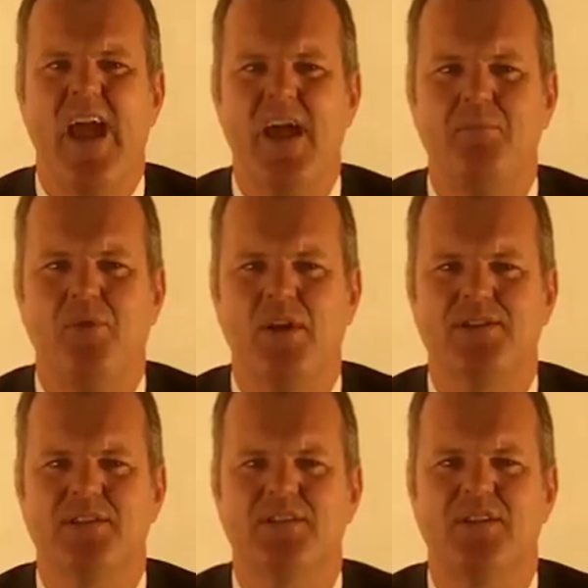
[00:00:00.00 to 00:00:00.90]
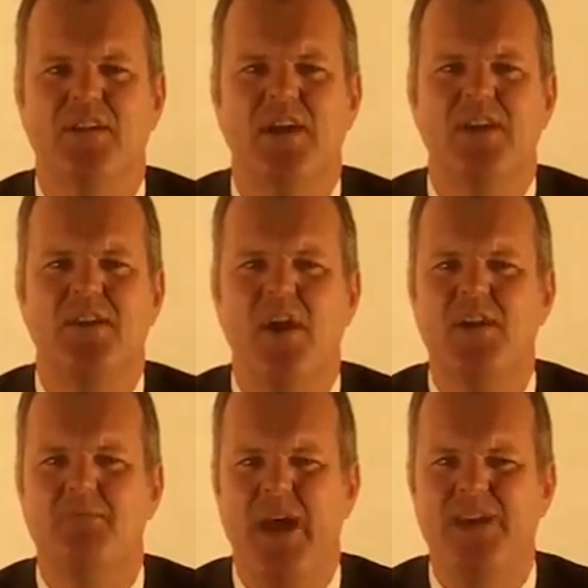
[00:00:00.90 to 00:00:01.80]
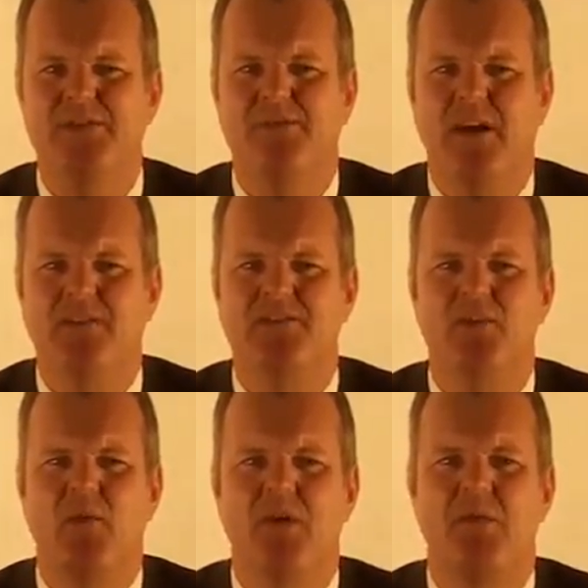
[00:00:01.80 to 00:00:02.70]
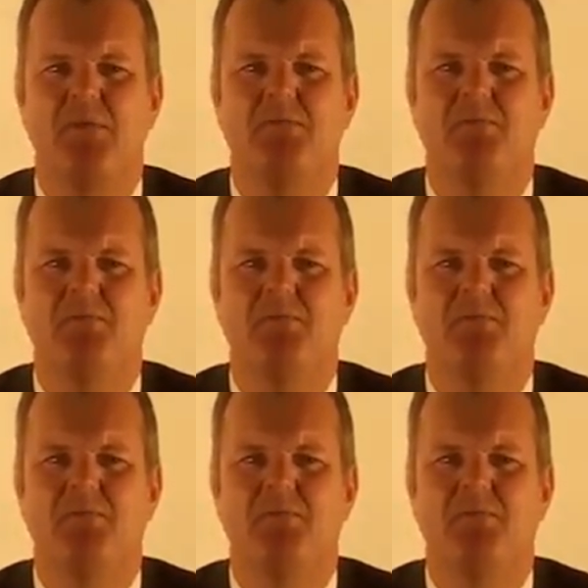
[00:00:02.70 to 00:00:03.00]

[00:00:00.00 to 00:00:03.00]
At present, the only major funds that we're